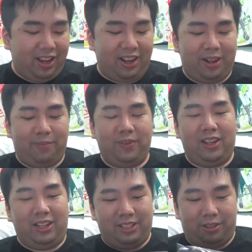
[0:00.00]
Um,
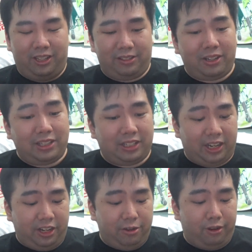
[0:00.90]
so this one is
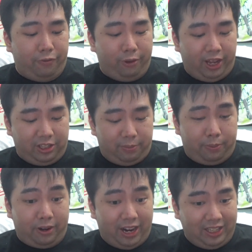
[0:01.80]
another U F O Catcher
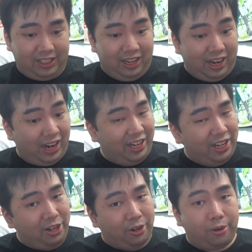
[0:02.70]
prize. I
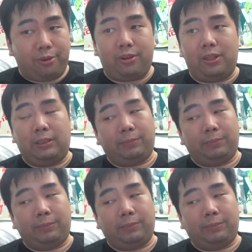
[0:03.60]
didn't know